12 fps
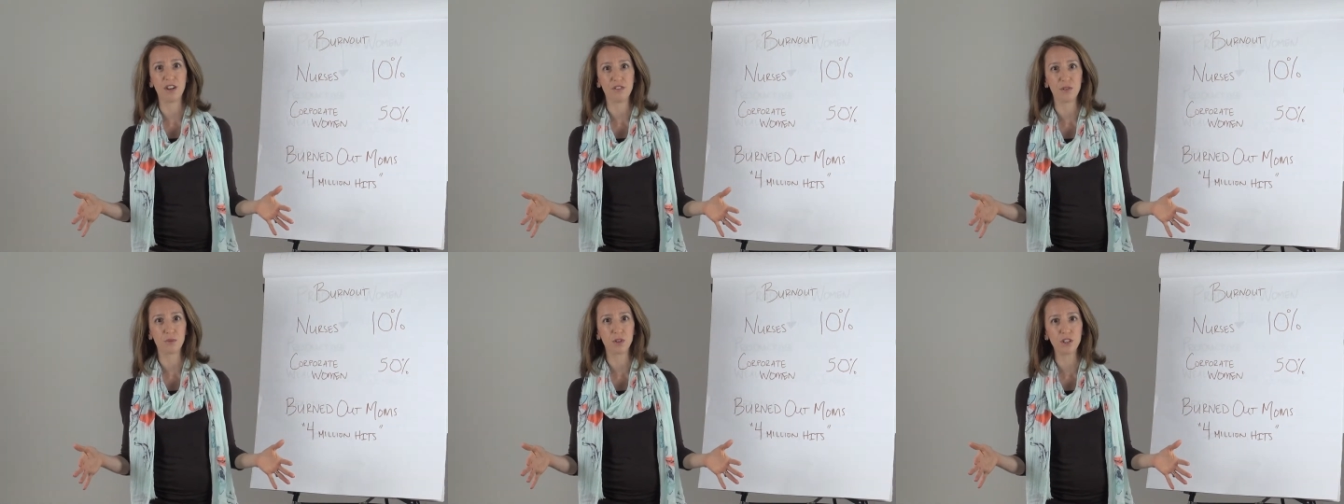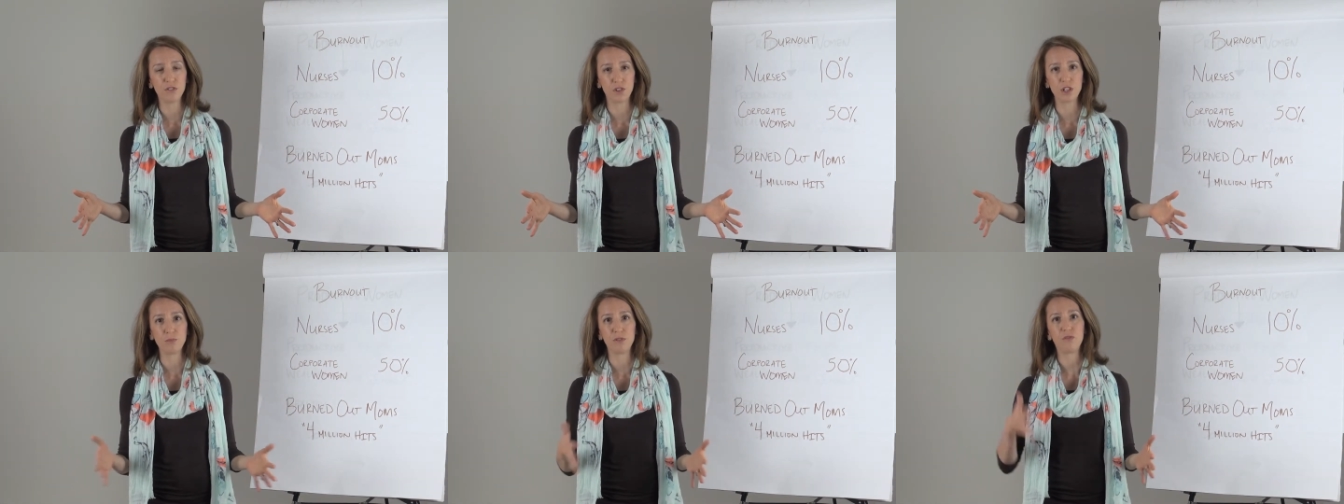of the
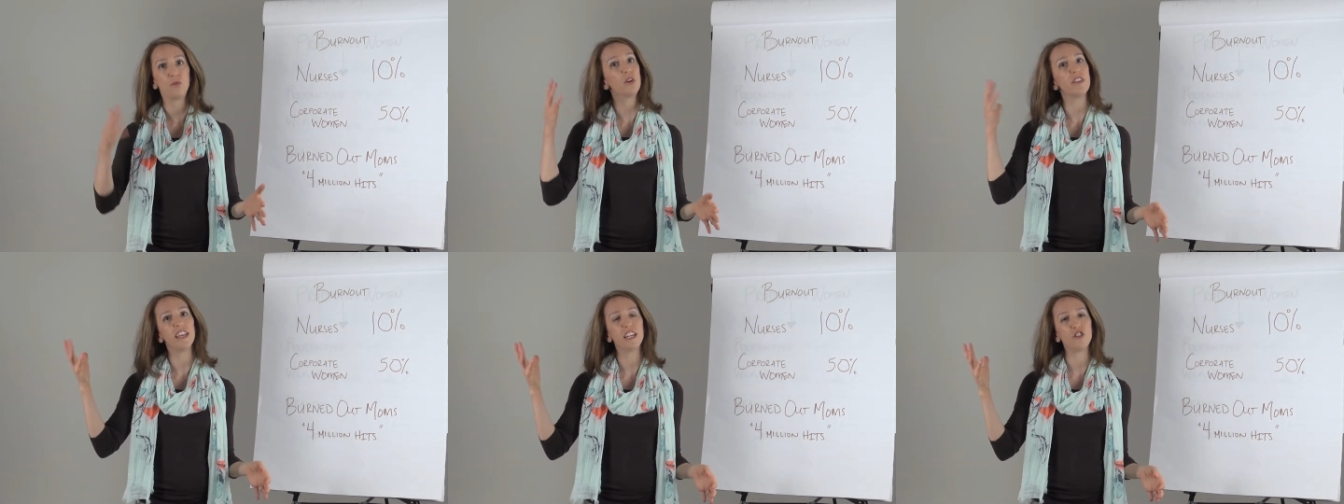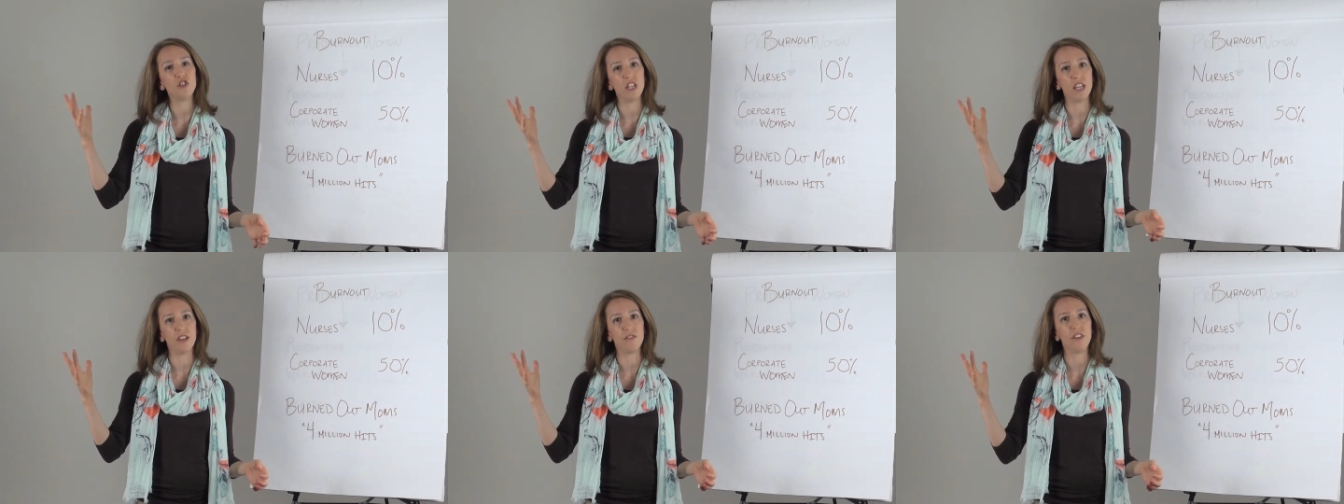workforce before they
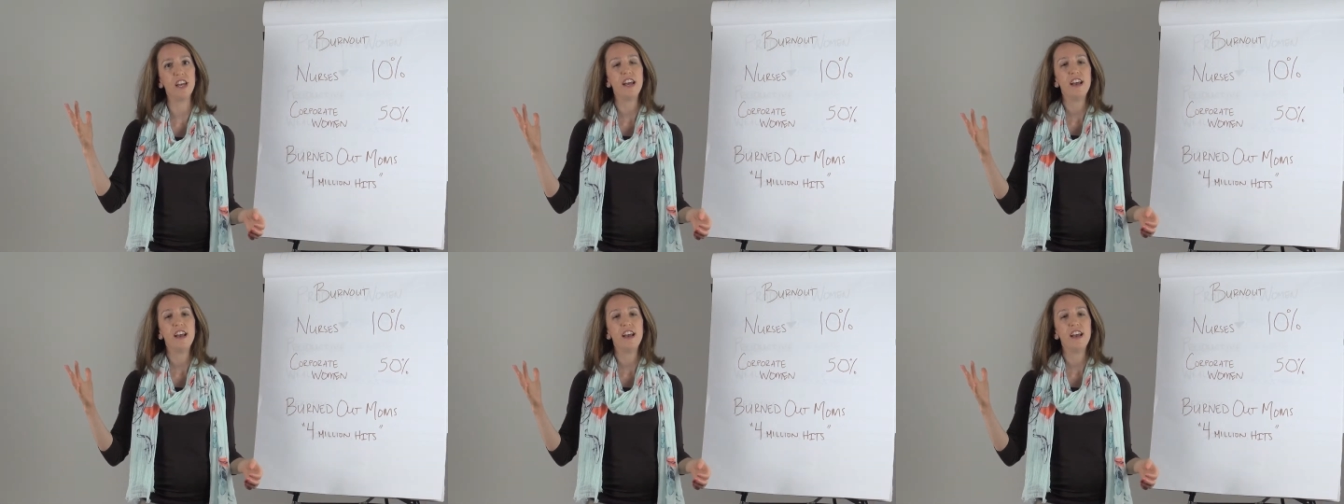achieve